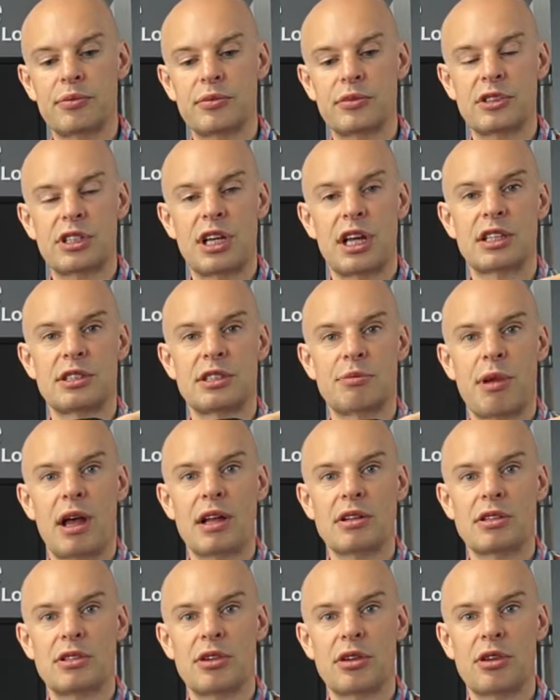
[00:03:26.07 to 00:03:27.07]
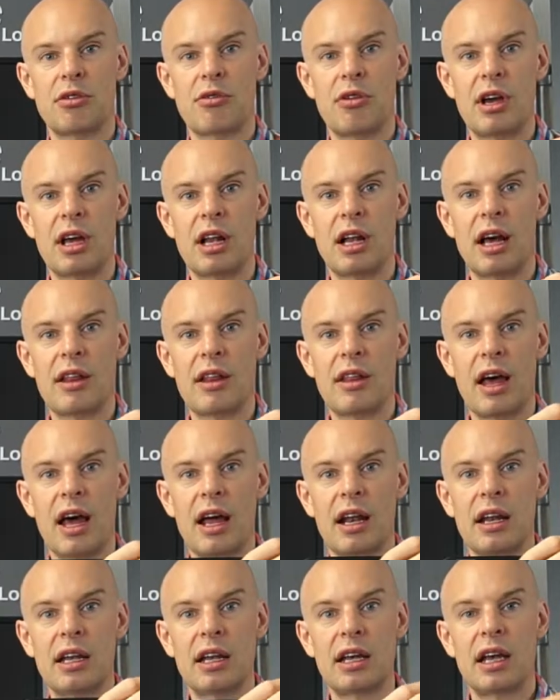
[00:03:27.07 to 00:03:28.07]
So that's mounted on the rear like
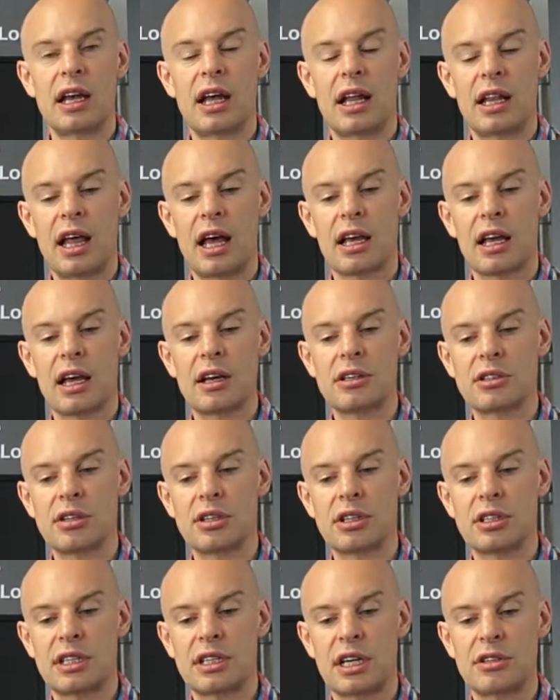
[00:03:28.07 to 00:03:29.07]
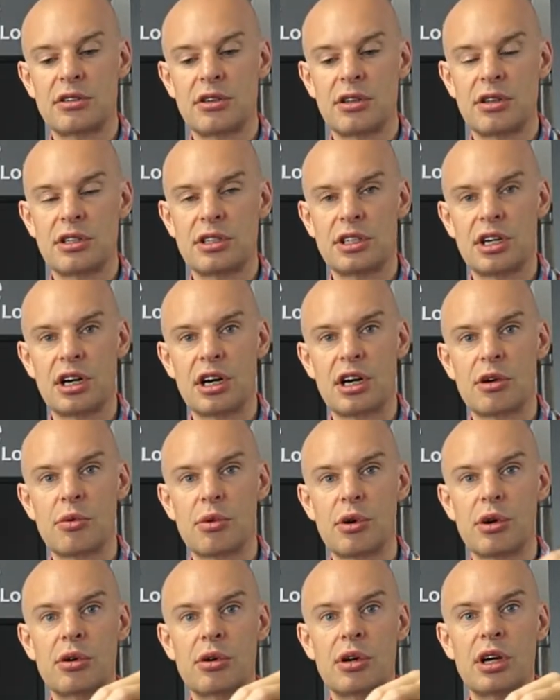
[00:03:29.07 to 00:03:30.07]
that. And that goes on the centre of the steering
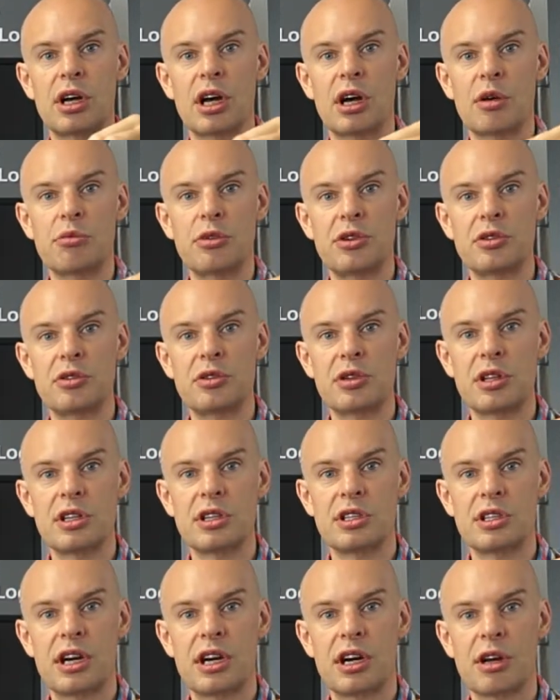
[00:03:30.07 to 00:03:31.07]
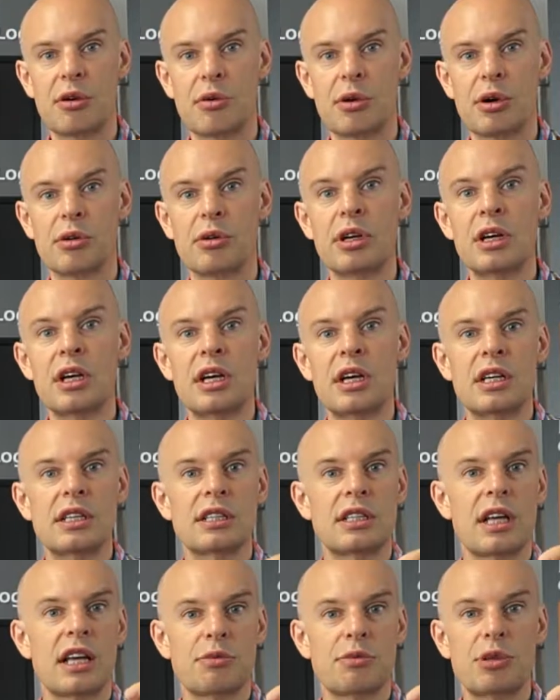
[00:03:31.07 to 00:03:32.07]
wheel and moves with the steering wheel.
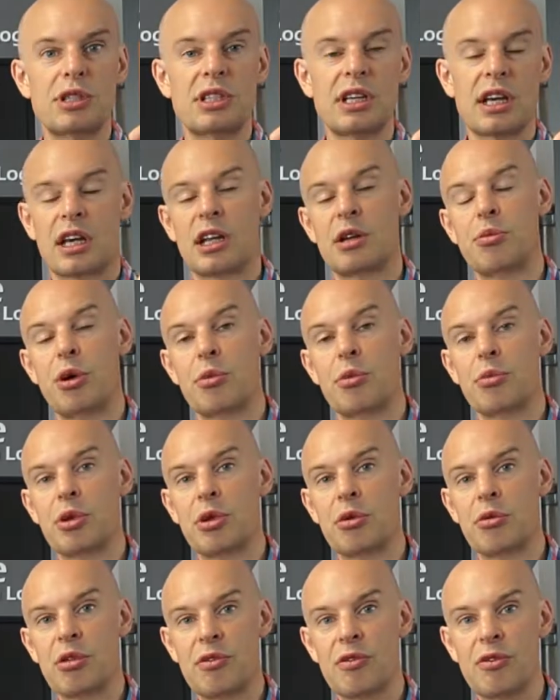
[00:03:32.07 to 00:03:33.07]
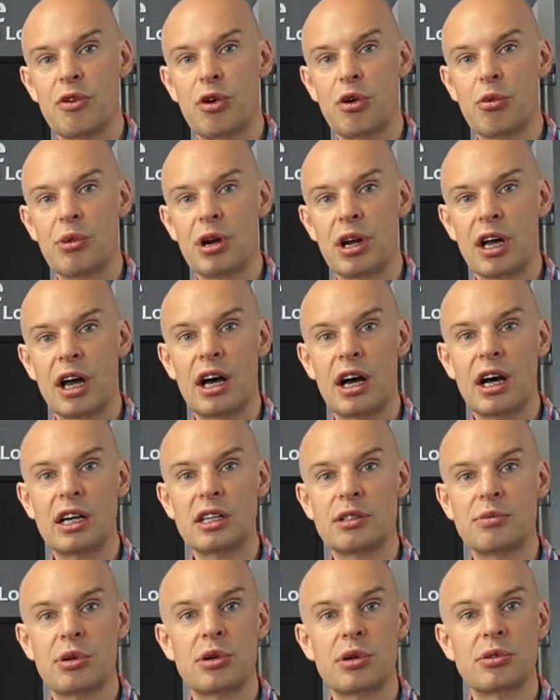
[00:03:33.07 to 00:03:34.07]
So that's particularly popular with the Formula
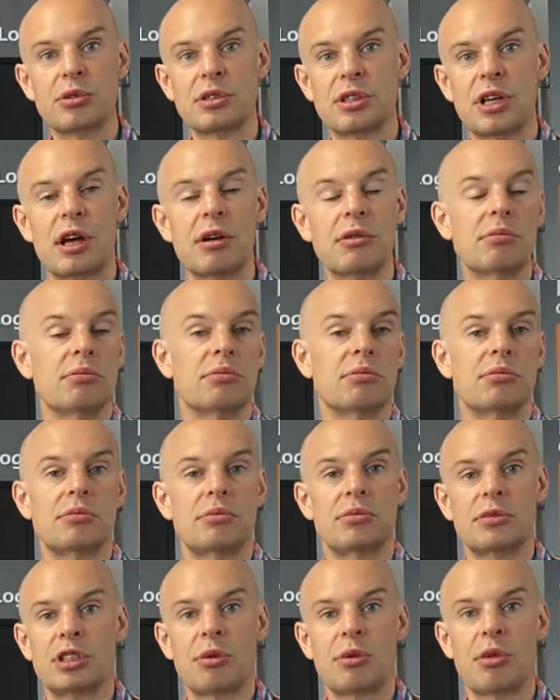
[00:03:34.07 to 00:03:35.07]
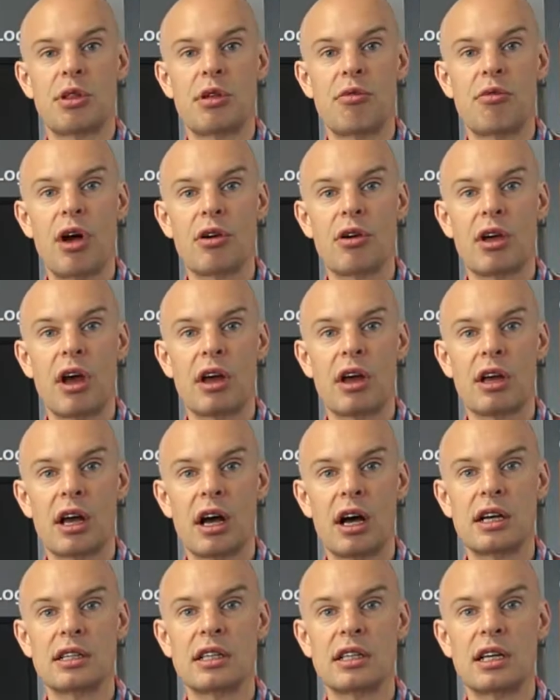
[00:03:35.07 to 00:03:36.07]
guys, but also some of the road going
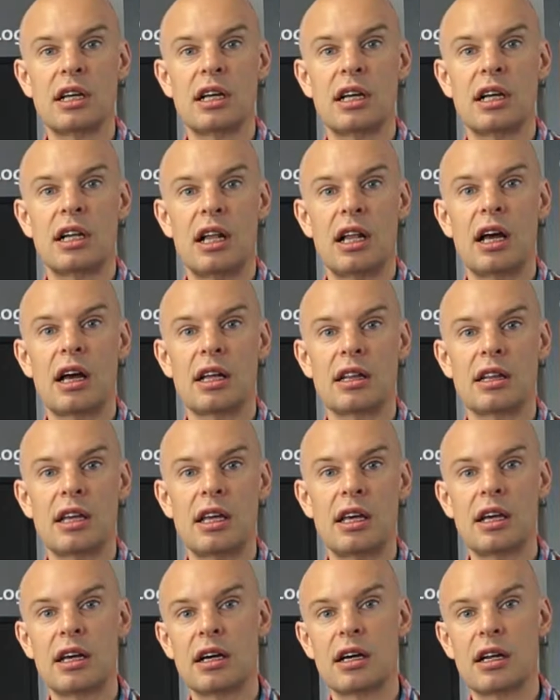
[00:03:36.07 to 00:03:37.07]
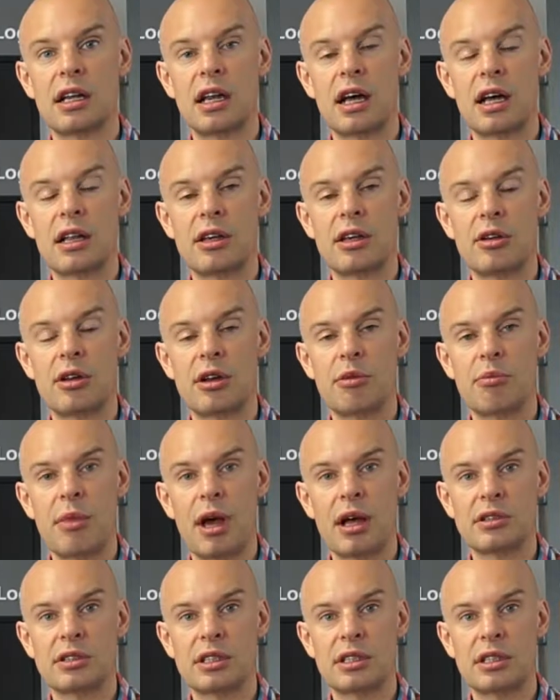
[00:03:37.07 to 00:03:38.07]
guys like the unit
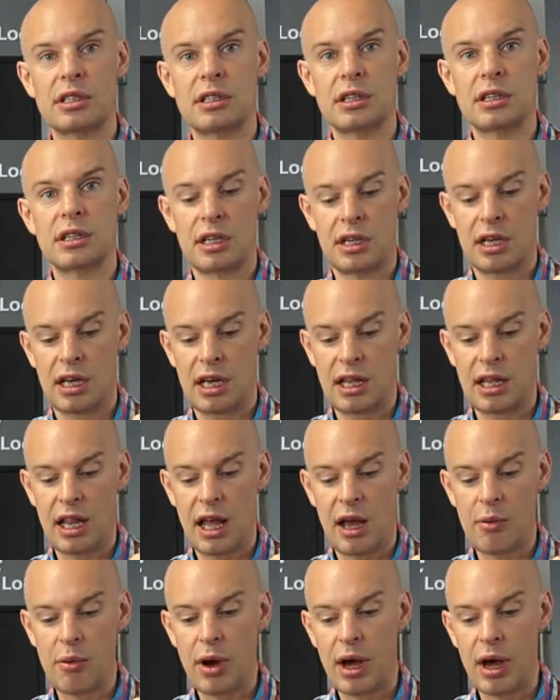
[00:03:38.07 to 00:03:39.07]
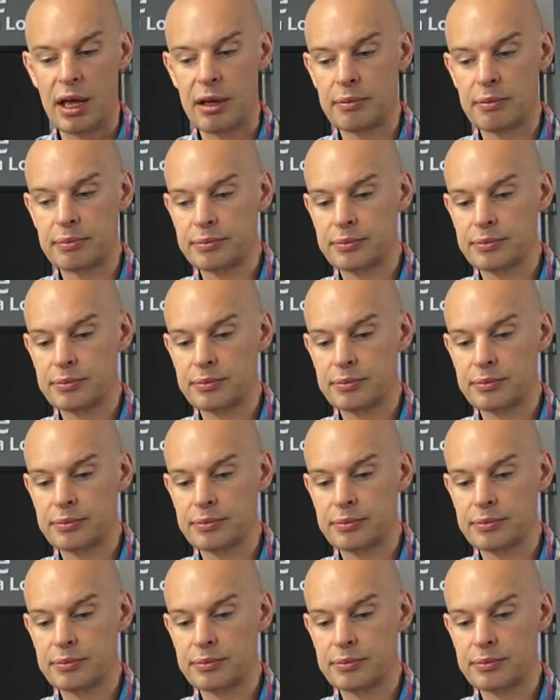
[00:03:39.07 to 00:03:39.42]
mounted in that way.